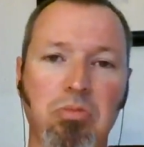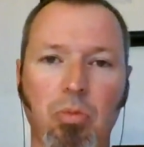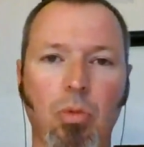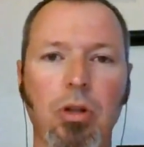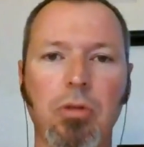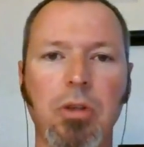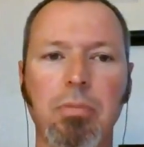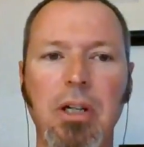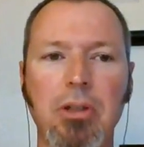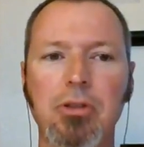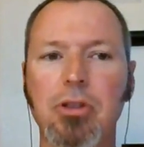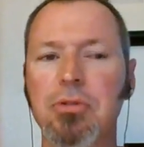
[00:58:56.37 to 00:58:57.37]
What one
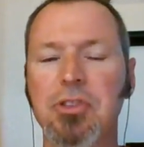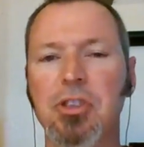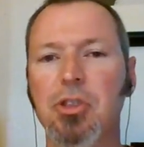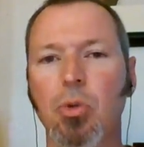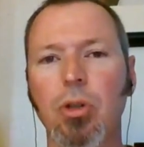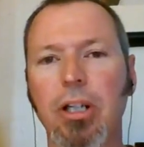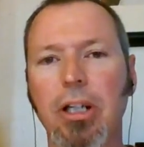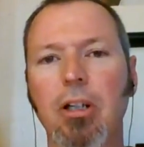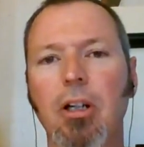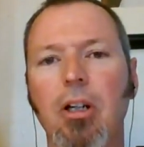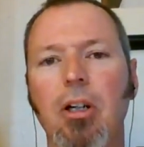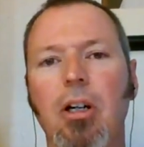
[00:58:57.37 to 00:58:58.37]
better serves the story?
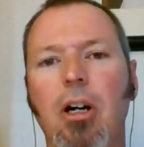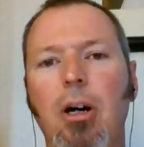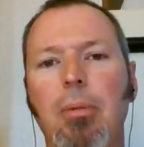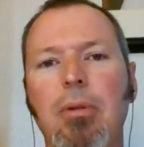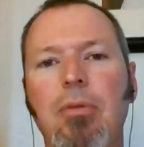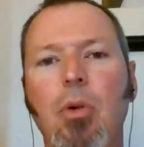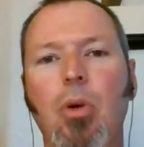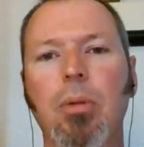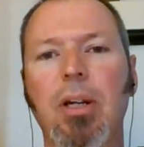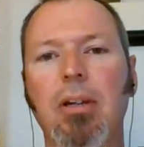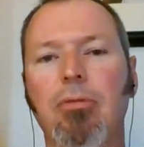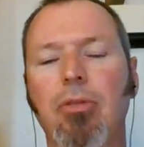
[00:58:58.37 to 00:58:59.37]
Um, if you want to
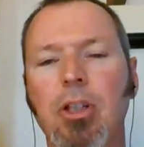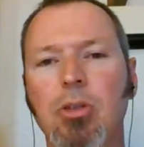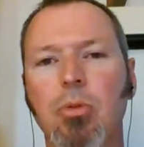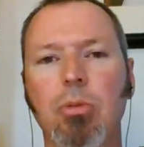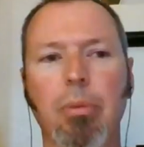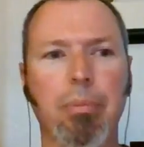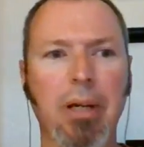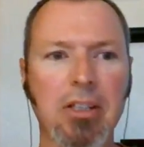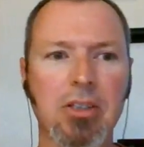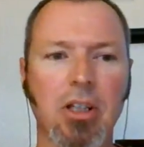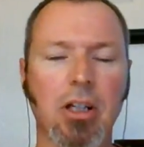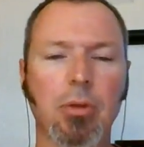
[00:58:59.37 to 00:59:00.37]
make it fictional but
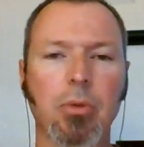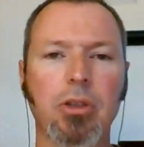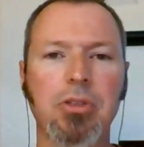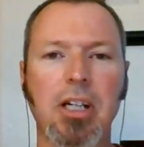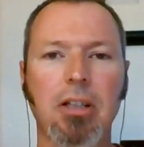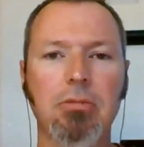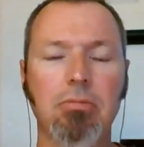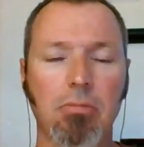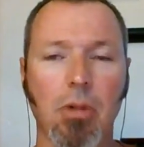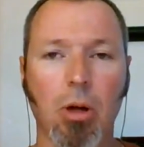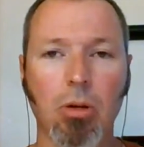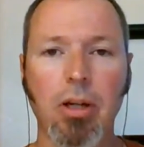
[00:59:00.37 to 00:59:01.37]
base it on a real town,
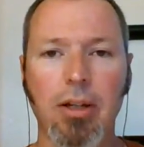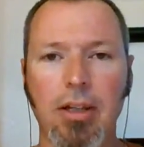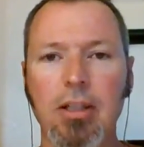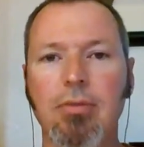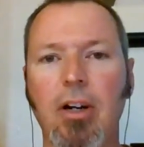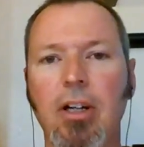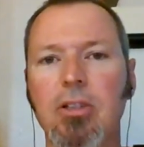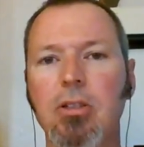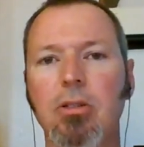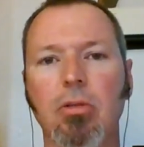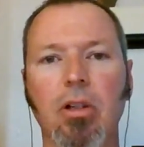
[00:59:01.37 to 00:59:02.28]
okay, that's fine too.